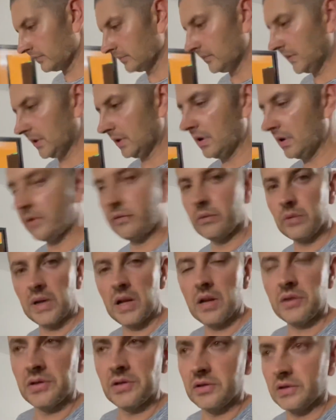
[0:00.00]
Yeah, everyone
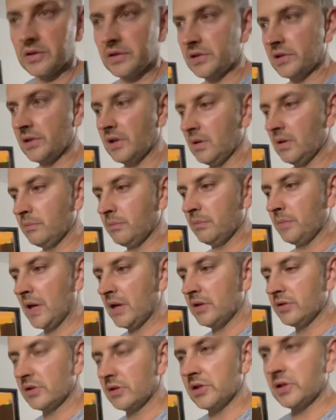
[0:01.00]
else is asleep.
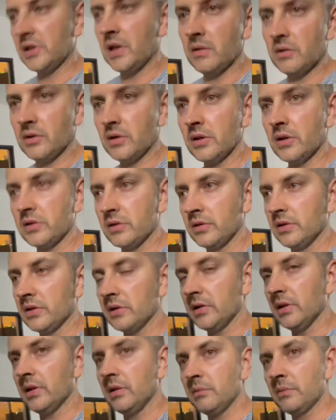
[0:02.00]
Pen's asleep. Dogs are
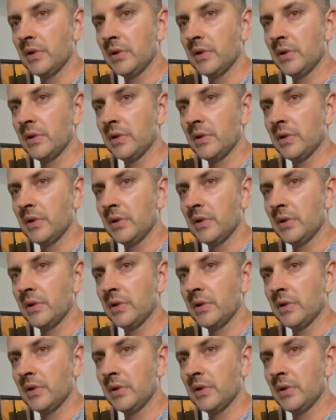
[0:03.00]
asleep.